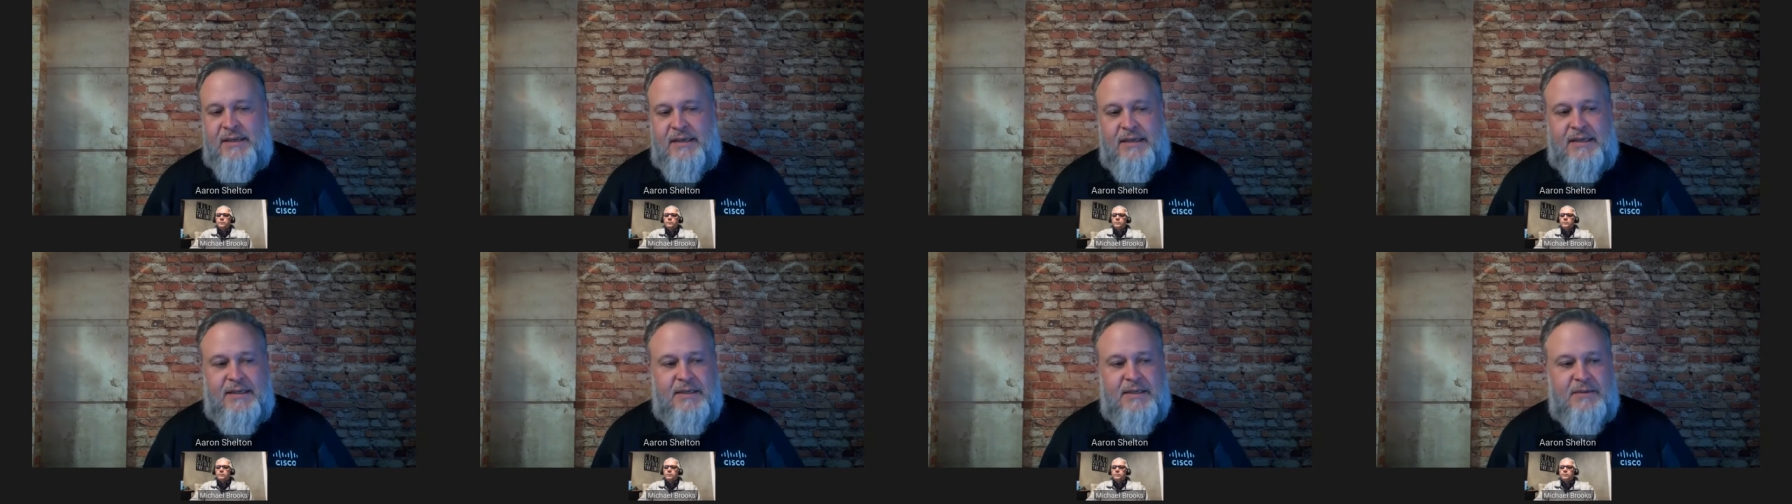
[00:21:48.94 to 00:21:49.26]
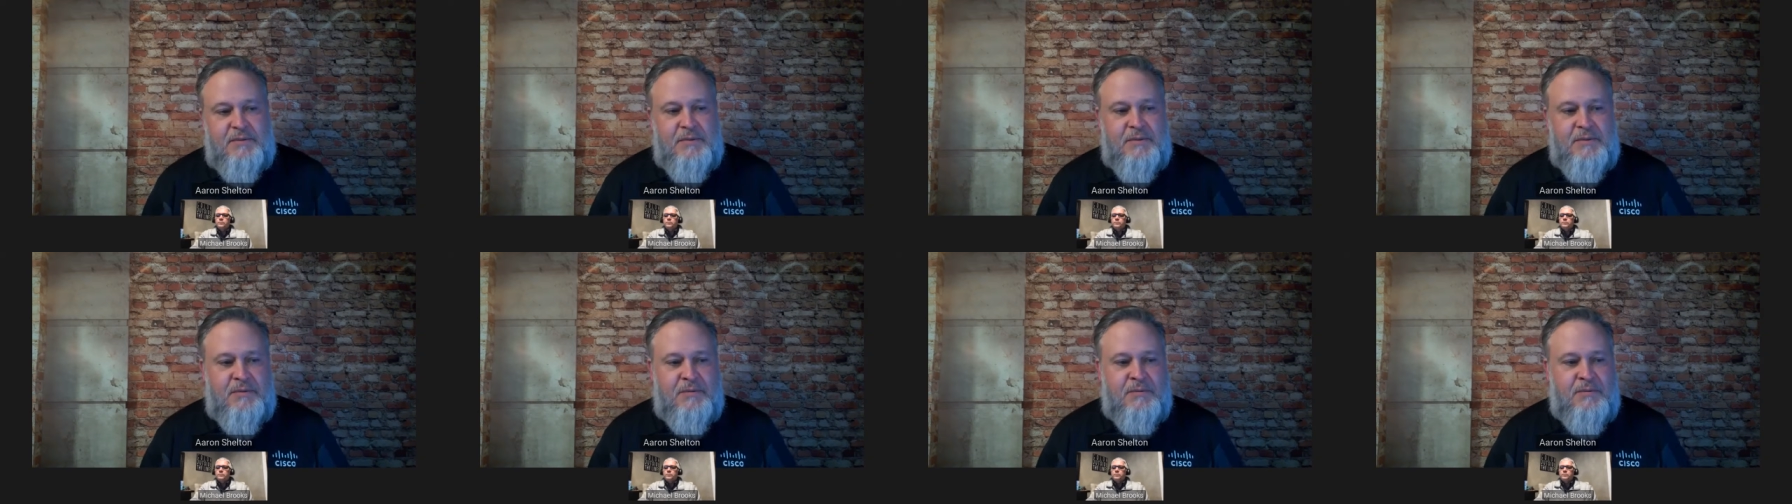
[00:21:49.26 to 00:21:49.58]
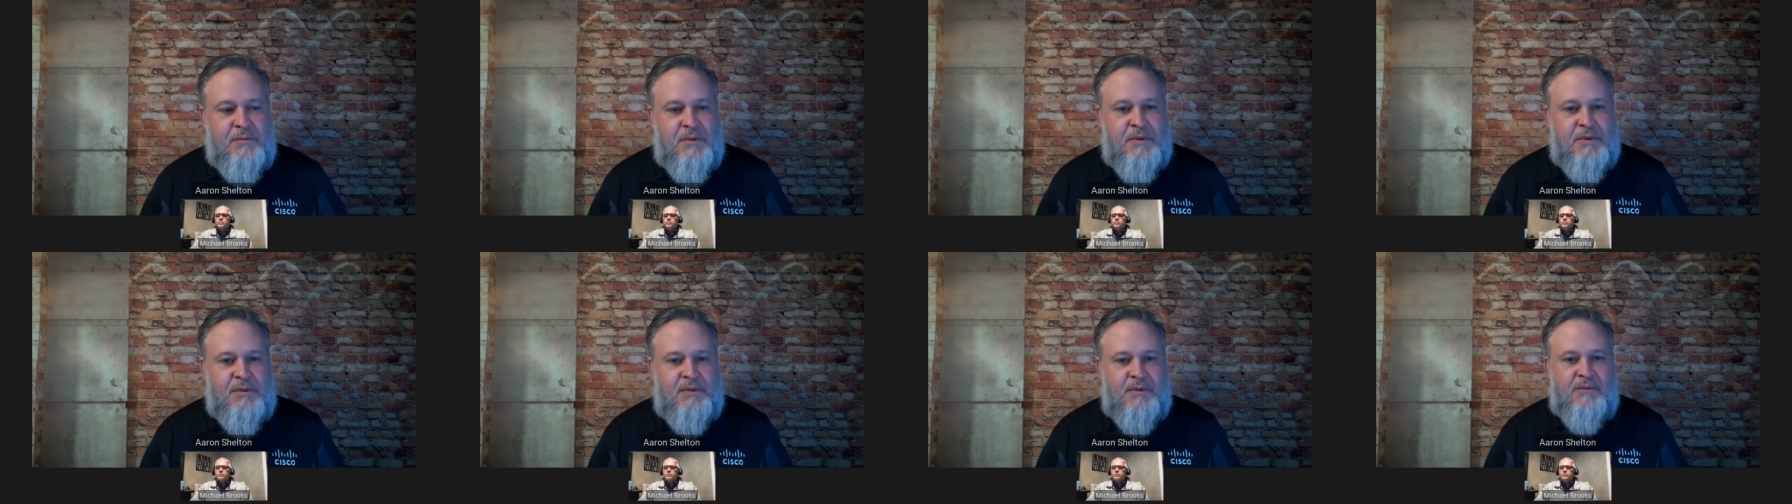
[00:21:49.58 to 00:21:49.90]
Uh,
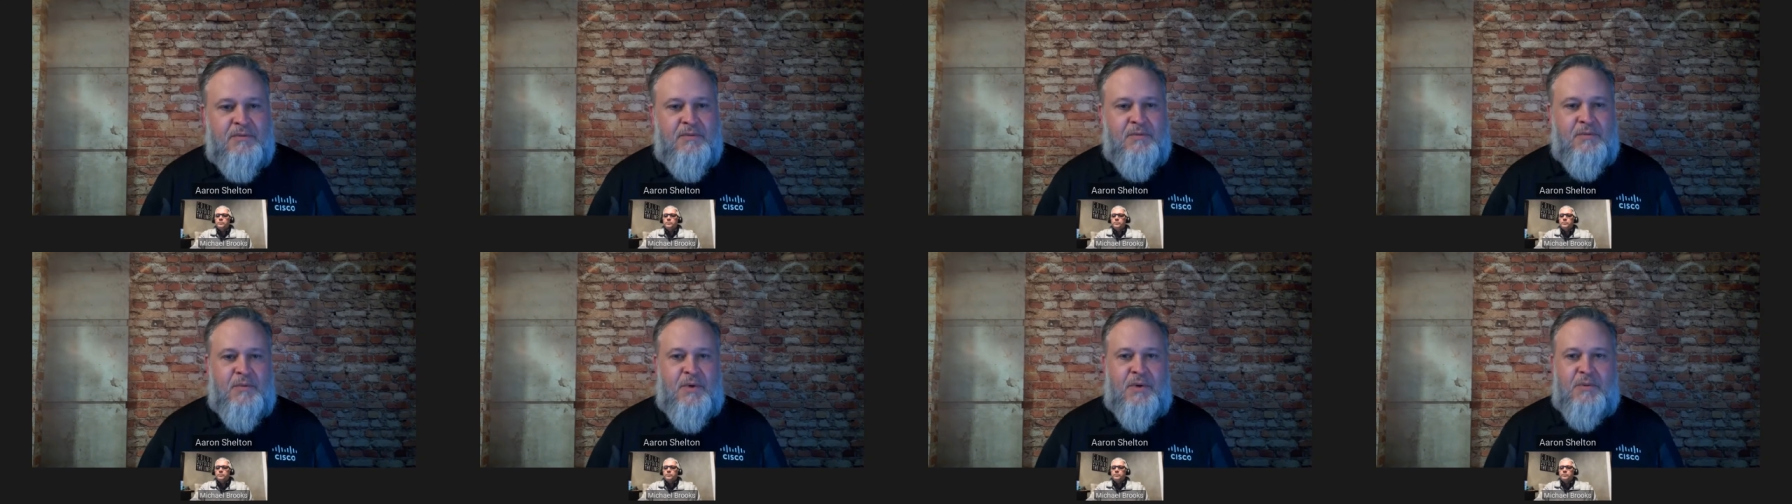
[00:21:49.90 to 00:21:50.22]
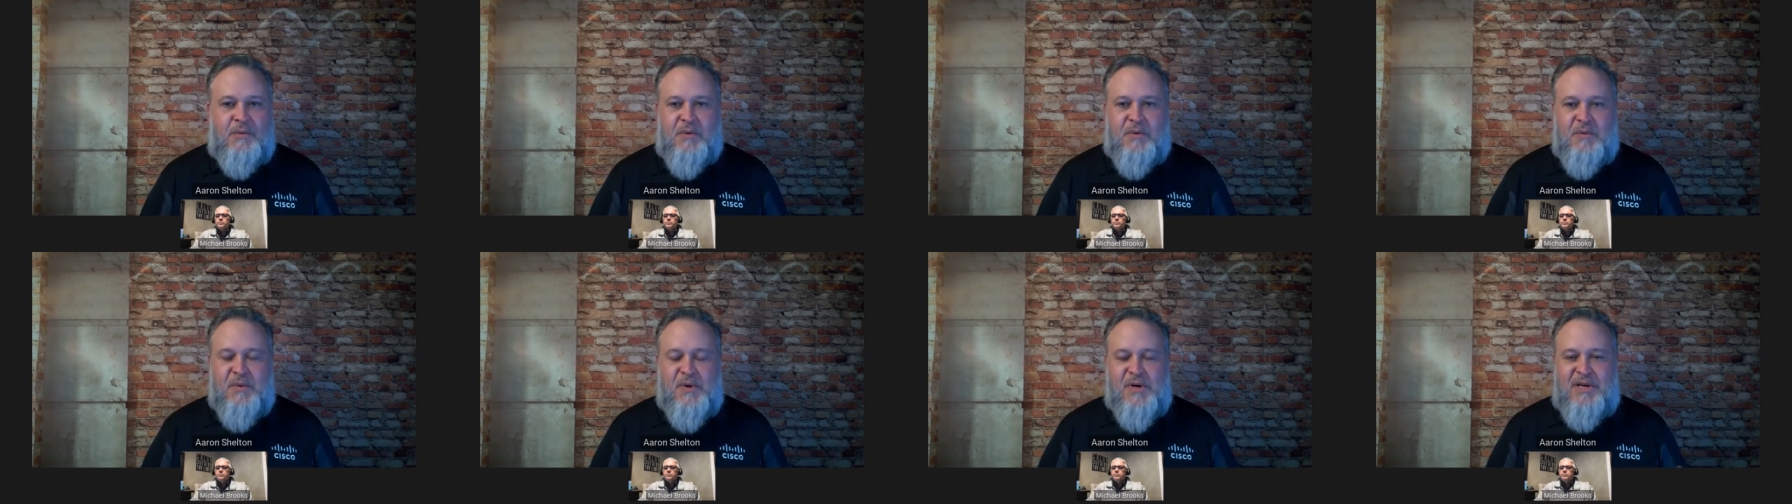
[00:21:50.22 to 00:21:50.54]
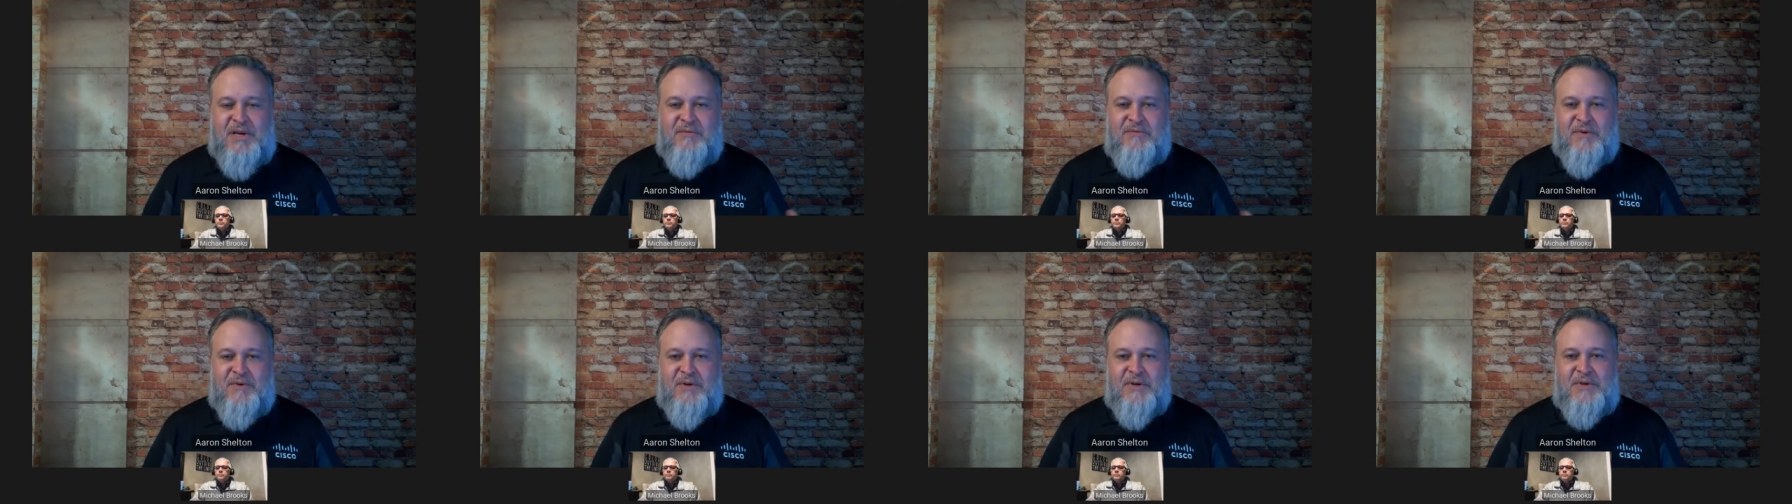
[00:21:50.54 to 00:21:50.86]
well, when we're
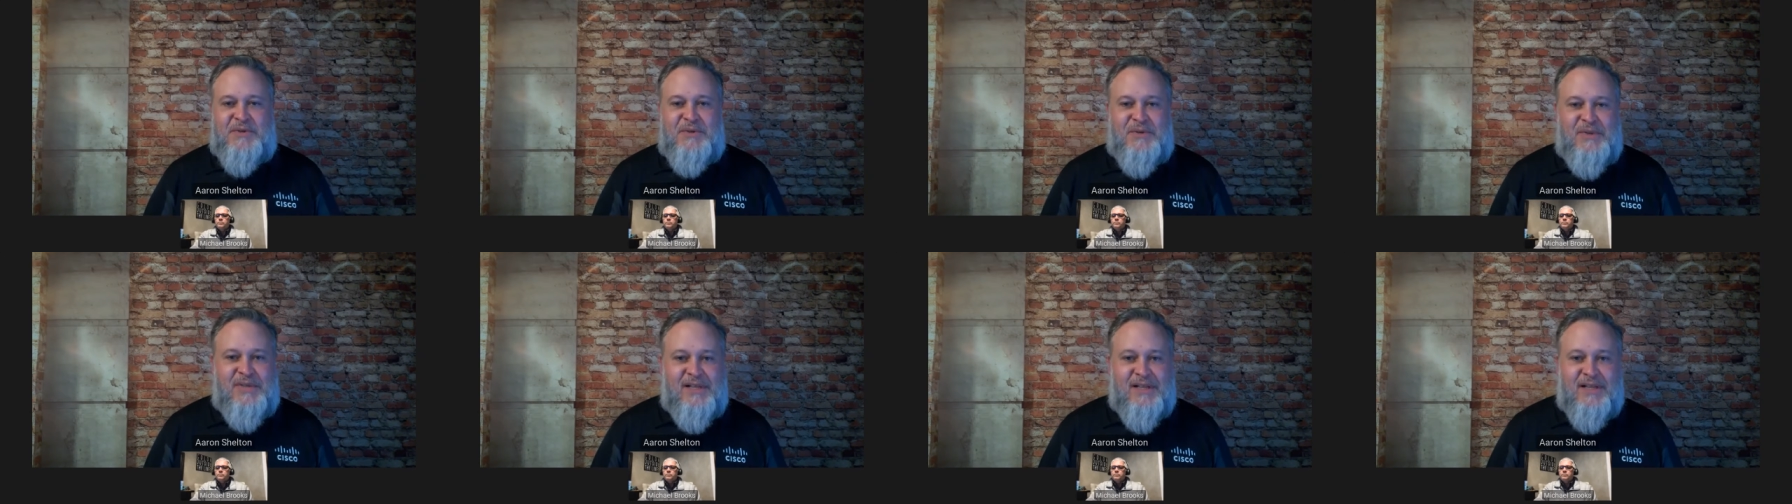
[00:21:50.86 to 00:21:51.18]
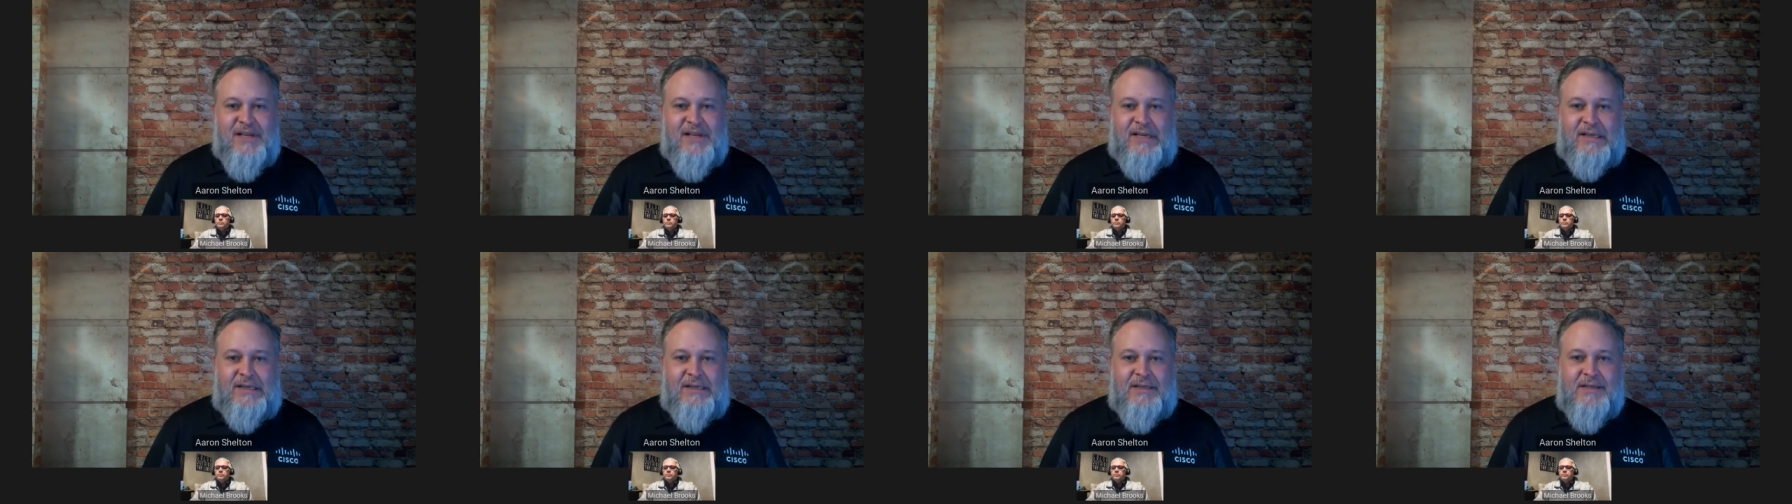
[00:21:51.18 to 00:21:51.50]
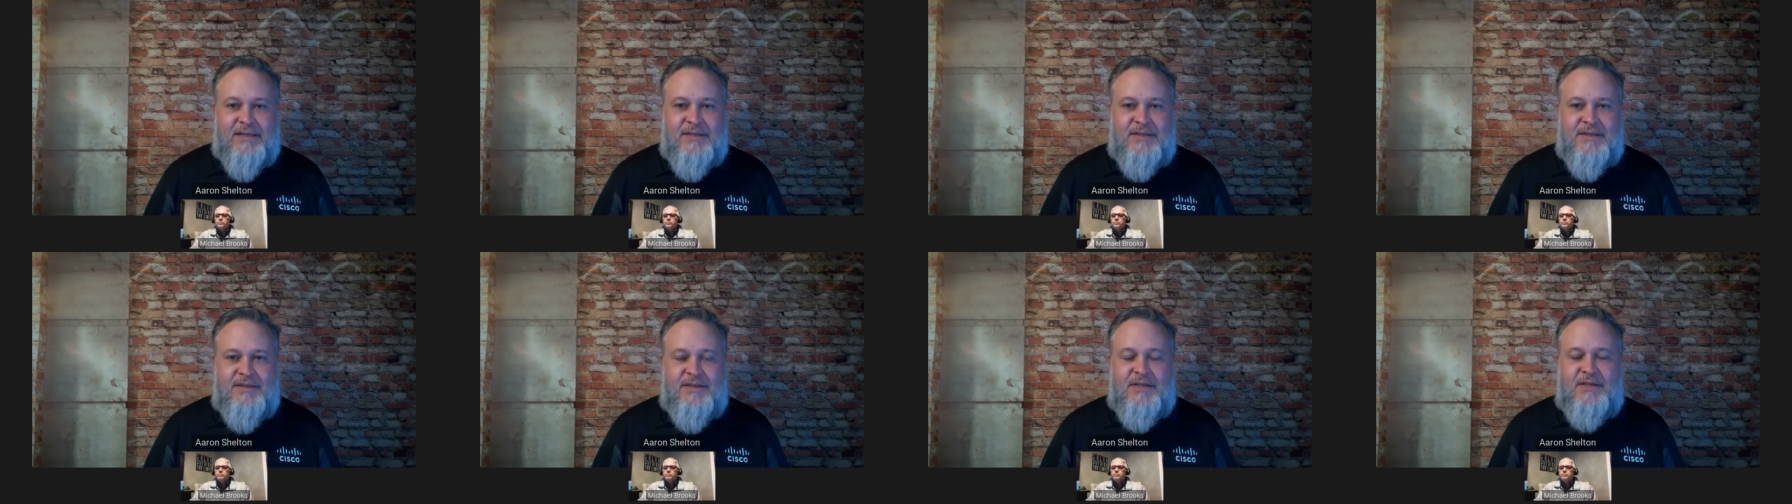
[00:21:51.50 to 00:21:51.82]
working virtually like
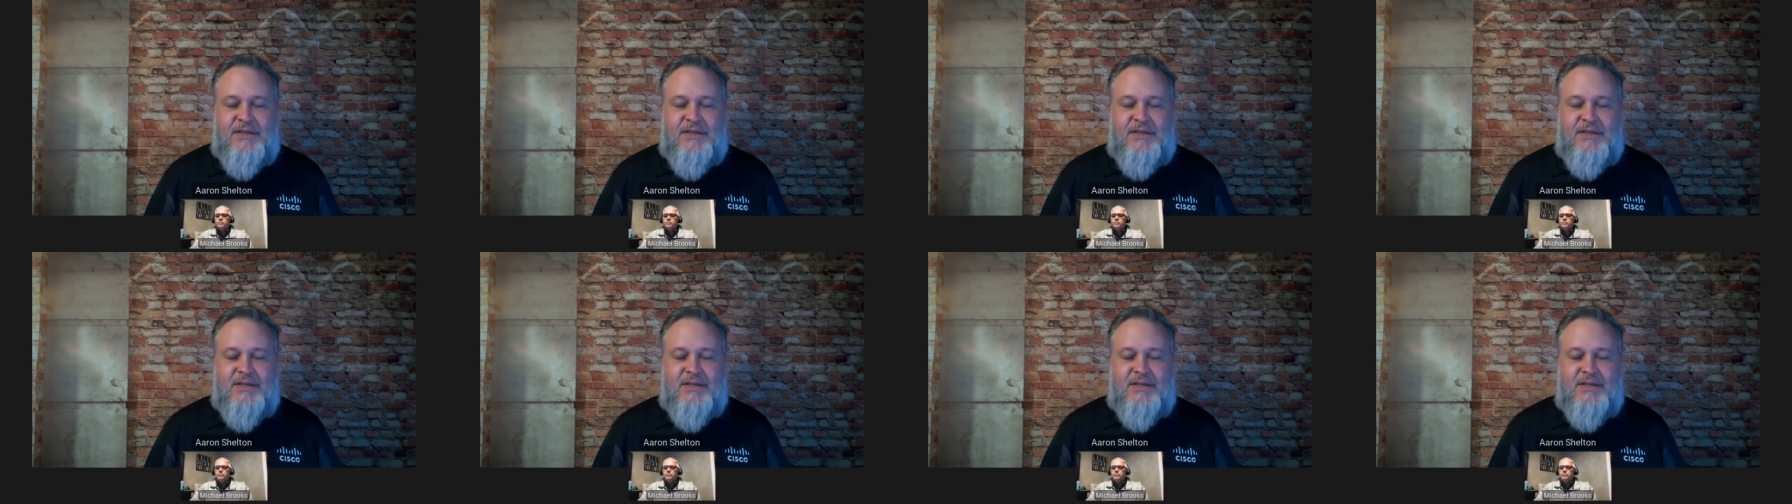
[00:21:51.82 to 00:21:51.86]
this,